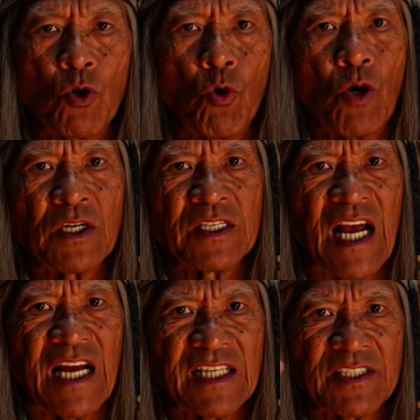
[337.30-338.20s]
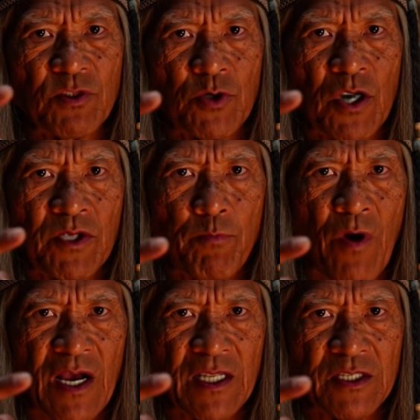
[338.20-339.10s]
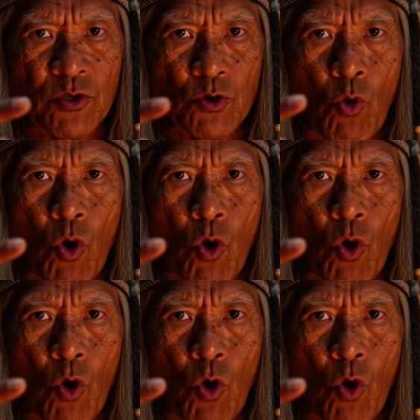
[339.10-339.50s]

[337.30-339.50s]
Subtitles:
argue it is the unsubtracted time history where